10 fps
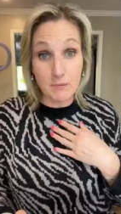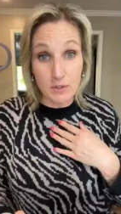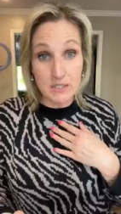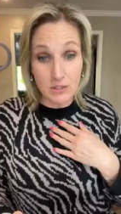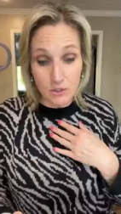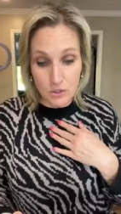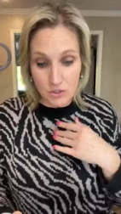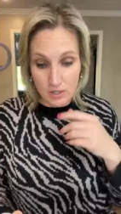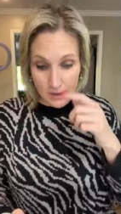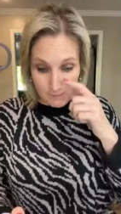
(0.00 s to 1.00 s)
I've
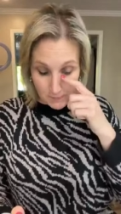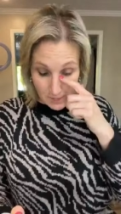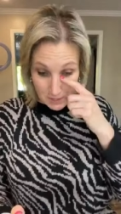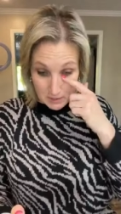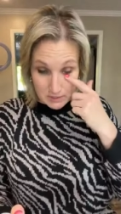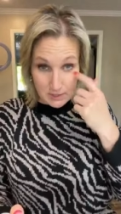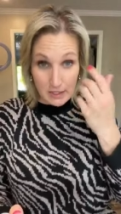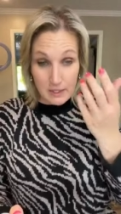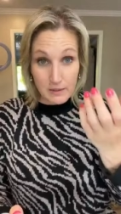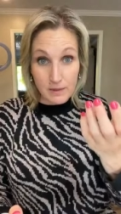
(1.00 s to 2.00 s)
researched, is